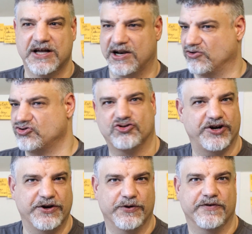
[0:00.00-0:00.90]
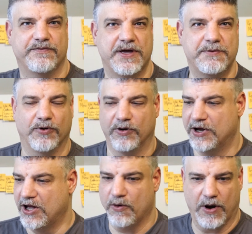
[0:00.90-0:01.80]
a little trio of people
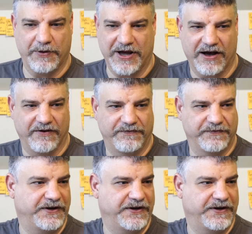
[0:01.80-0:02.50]
where we have